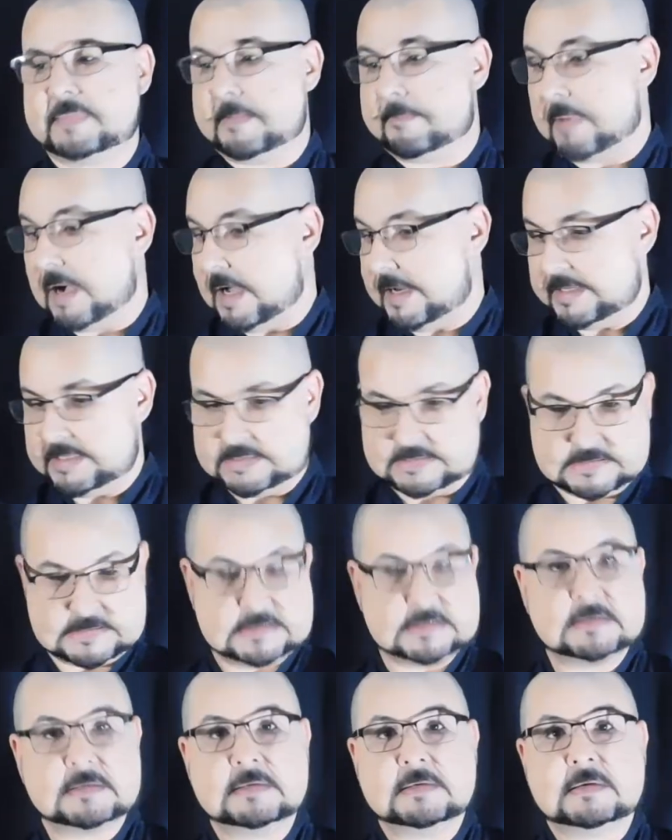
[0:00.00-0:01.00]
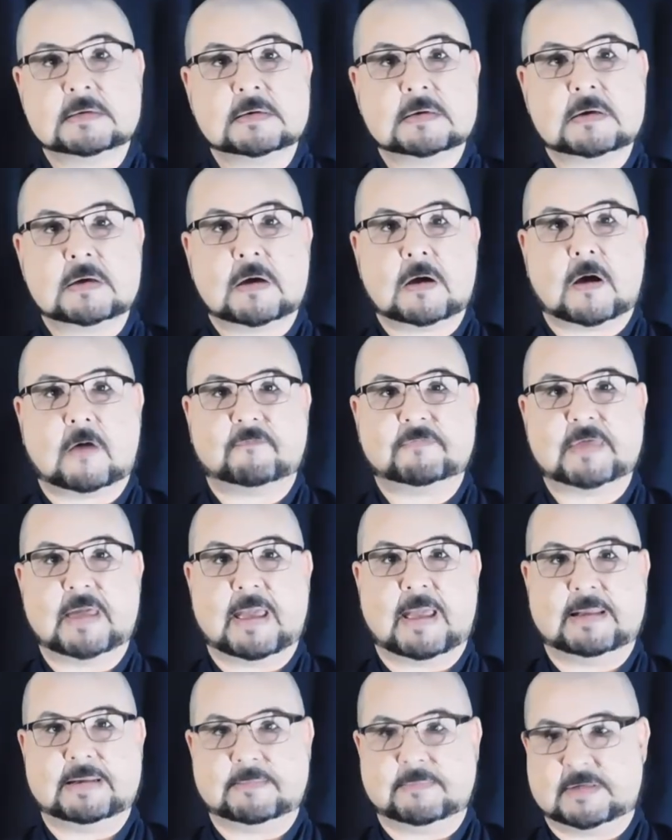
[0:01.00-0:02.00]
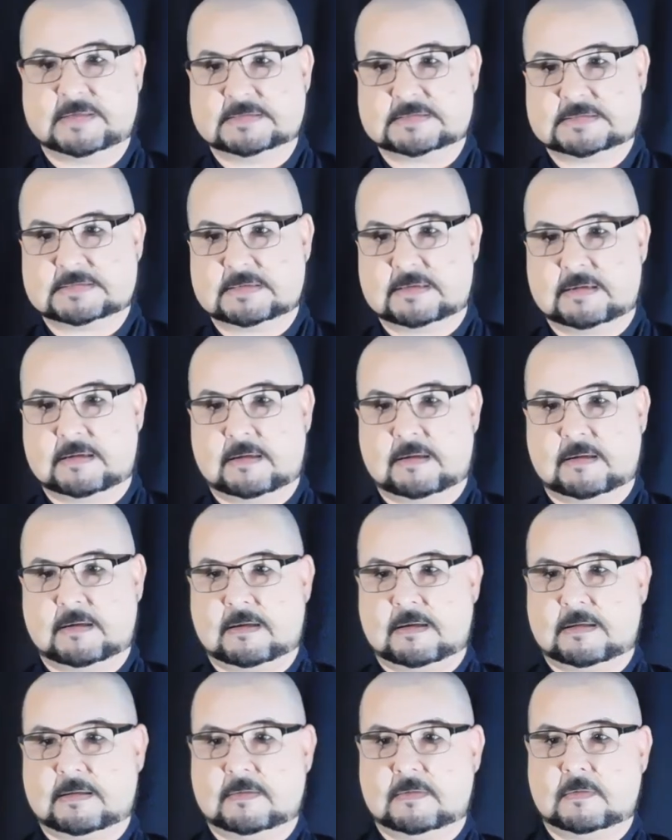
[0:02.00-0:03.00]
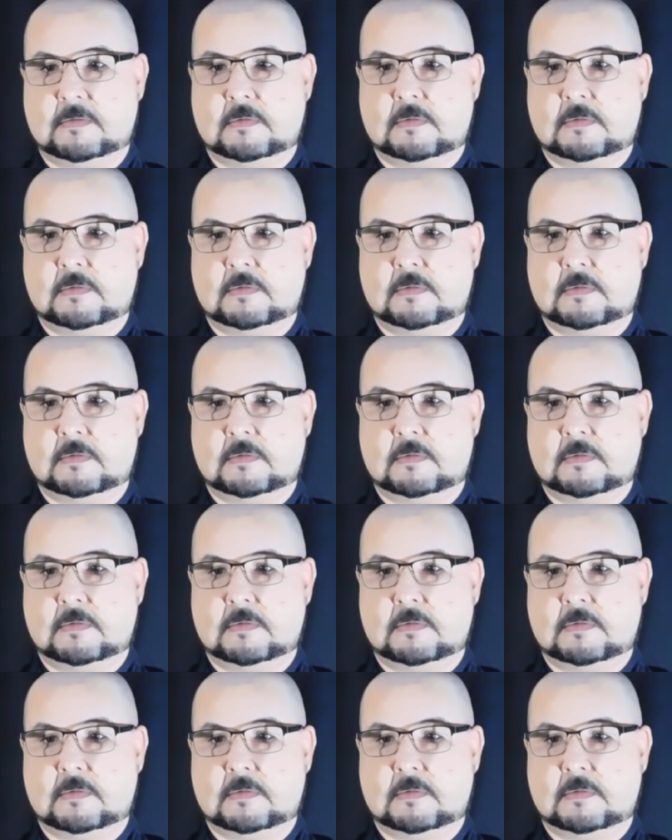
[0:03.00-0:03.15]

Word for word: the bodies of the enemies uh,